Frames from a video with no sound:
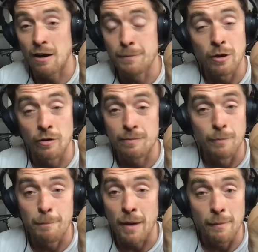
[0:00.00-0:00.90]
be honest,
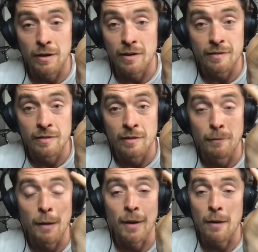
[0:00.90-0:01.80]
my bum hurts.
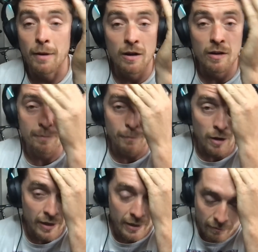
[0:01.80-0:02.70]
My bum hurts,
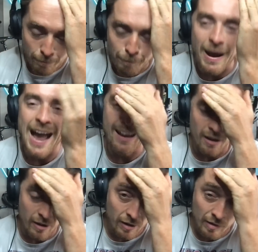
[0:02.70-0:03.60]
my back
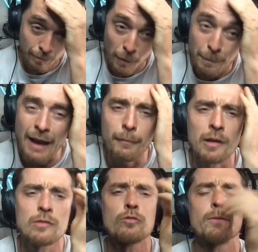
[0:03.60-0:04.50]
hurts, my back
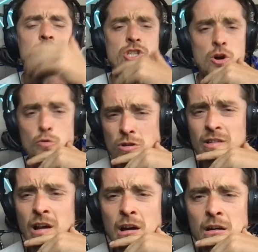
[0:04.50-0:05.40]
muscles, my
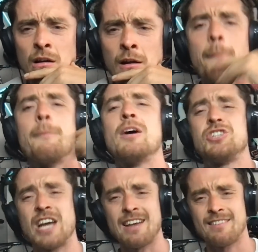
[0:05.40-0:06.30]
shoulders hurt, my
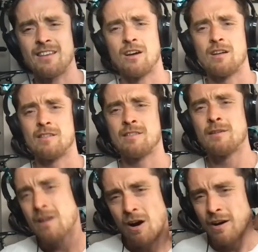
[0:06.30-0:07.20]
chest hurts,
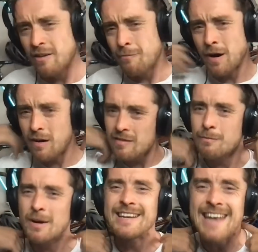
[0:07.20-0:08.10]
kind of parts of
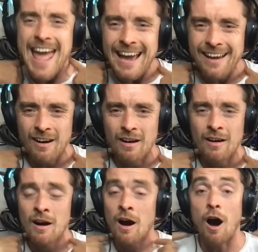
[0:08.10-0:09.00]
my neck
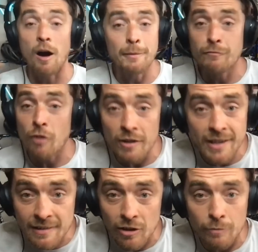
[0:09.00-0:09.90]
hurt. I've been
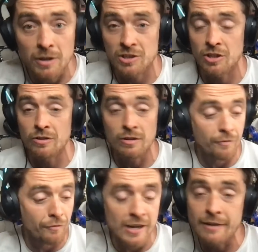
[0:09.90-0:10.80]
riding too much, dude. It's
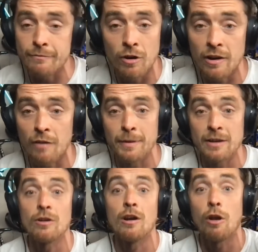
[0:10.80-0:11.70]
freedom ride. I've been
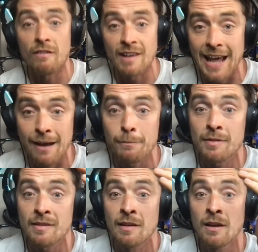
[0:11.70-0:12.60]
doing a lot of
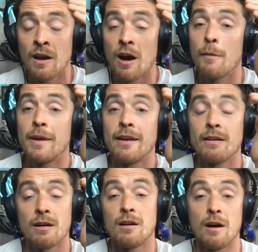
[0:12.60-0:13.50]
laps. I've been
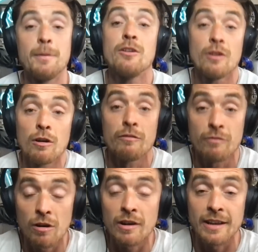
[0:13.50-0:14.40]
doing a lot of
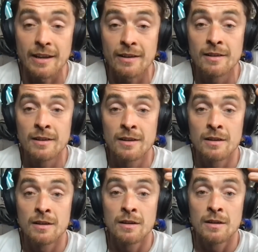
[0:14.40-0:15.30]
riding.
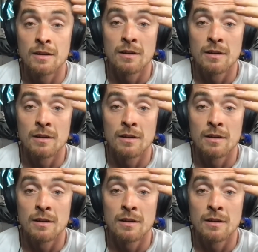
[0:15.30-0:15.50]
I